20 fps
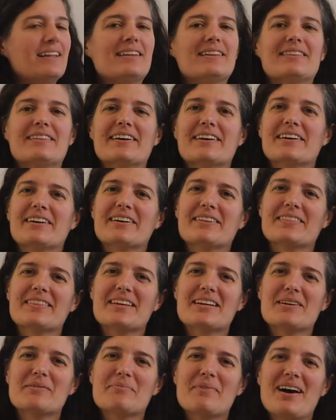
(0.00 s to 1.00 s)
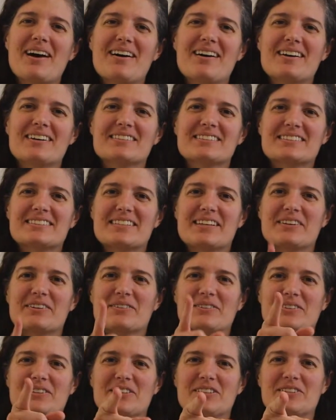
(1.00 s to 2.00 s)
Learn them all so
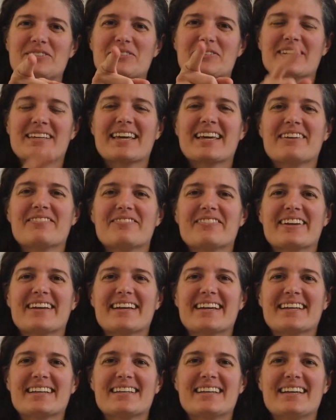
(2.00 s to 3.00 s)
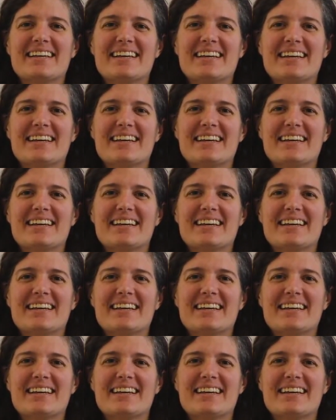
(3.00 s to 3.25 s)
you can read.